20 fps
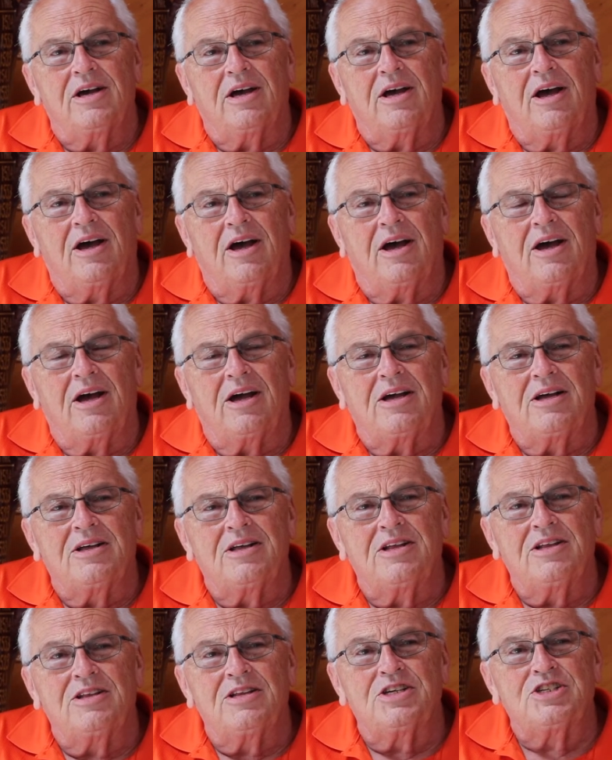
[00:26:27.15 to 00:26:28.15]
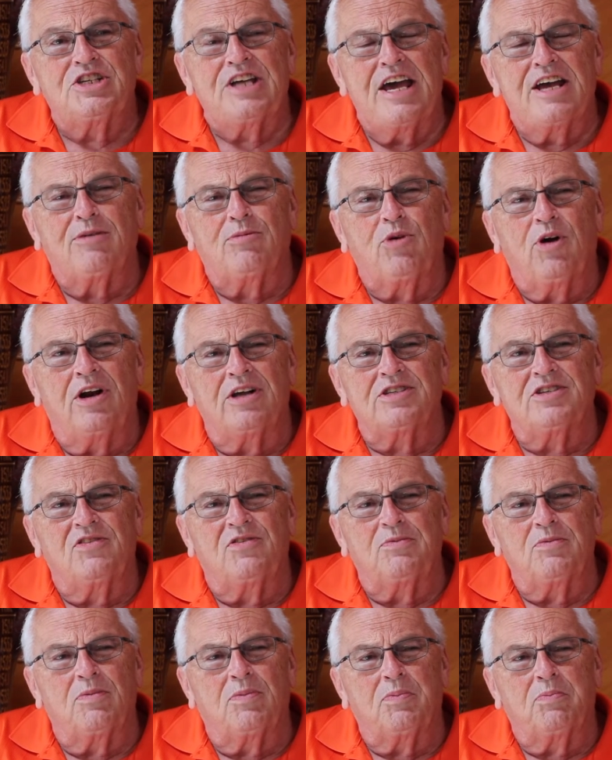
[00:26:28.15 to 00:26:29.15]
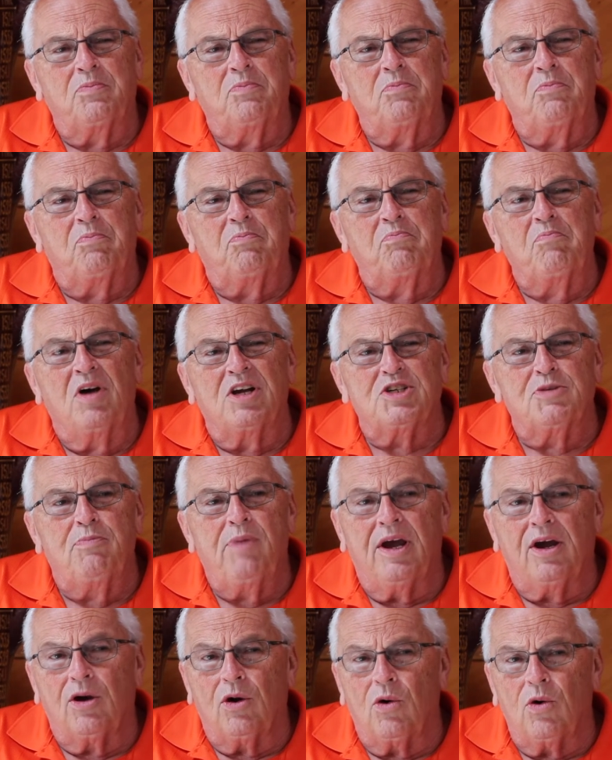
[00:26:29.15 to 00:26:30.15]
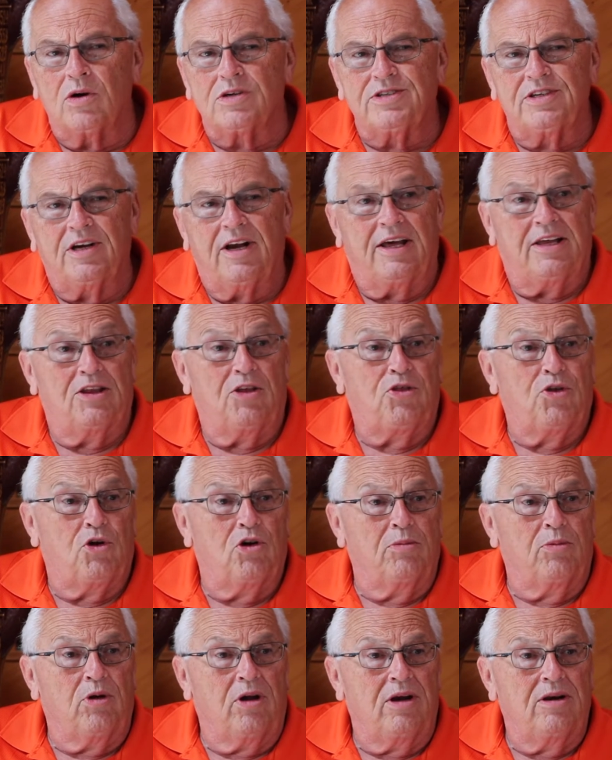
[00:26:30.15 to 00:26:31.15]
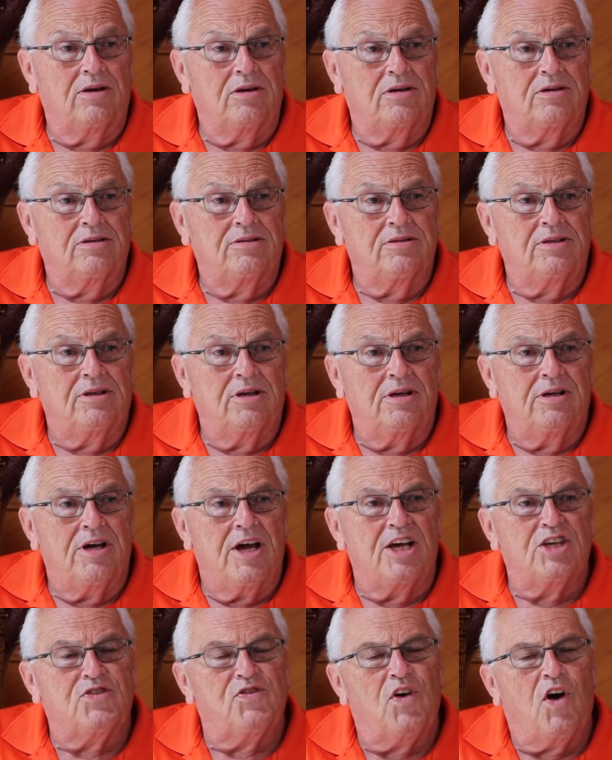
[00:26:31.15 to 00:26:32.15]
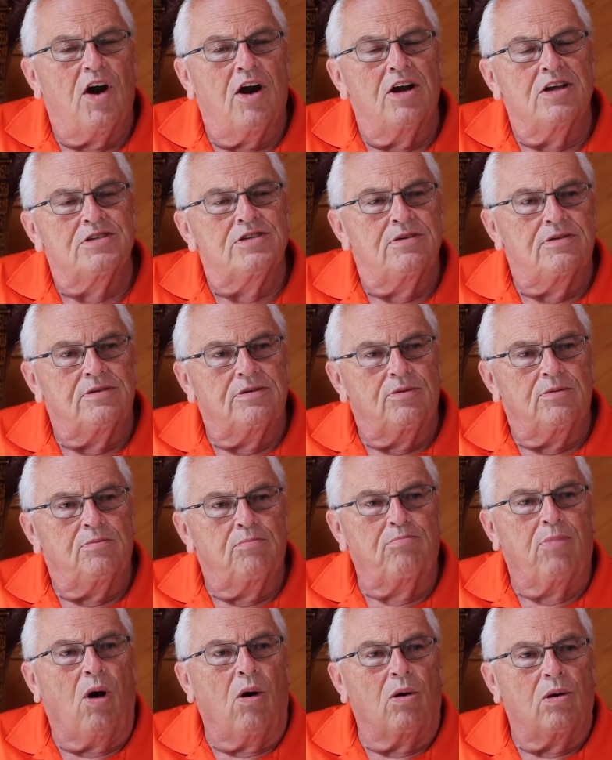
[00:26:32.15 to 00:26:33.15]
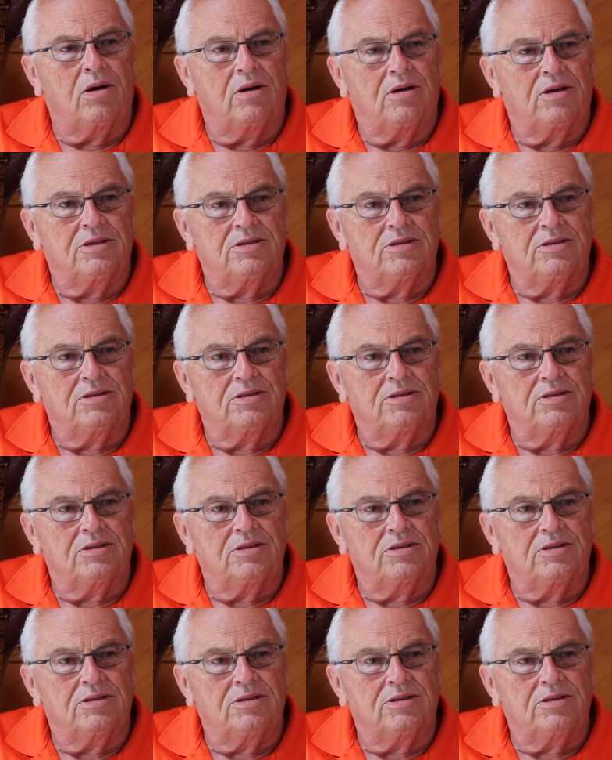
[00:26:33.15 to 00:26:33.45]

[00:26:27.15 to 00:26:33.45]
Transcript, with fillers: The Standardbred is a much bigger horse than like the Thoroughbred as far as bulk.